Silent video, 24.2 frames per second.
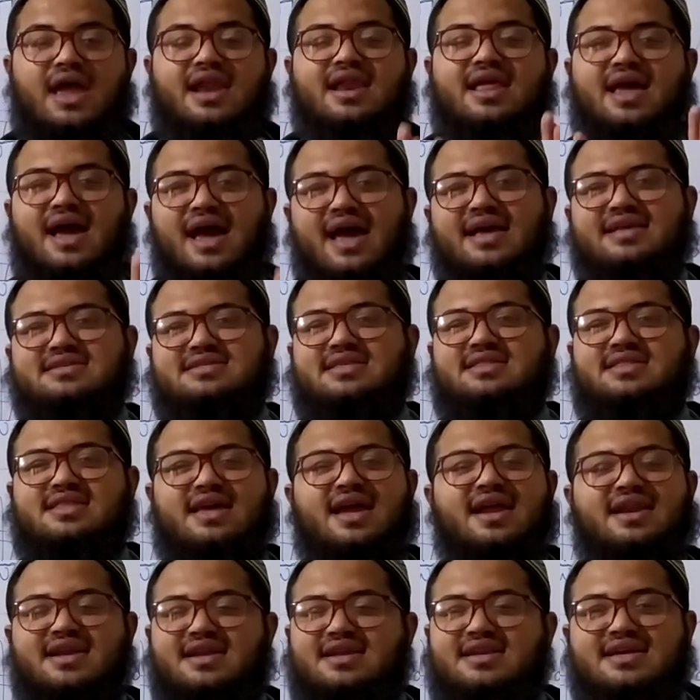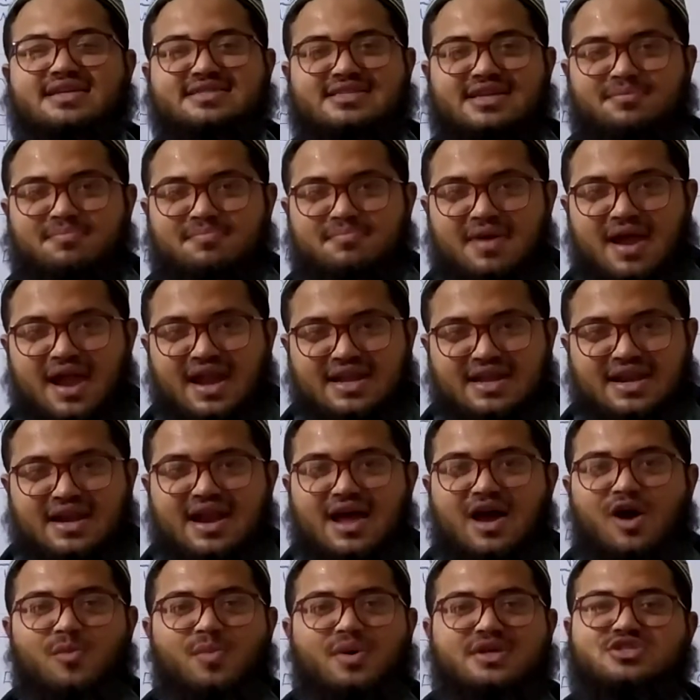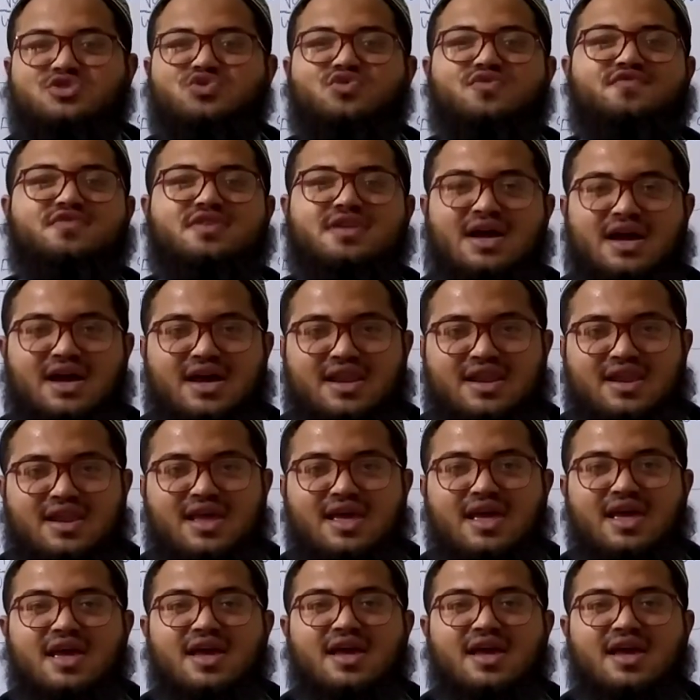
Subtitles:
And guys, in the end, it doesn't matter how much you've done.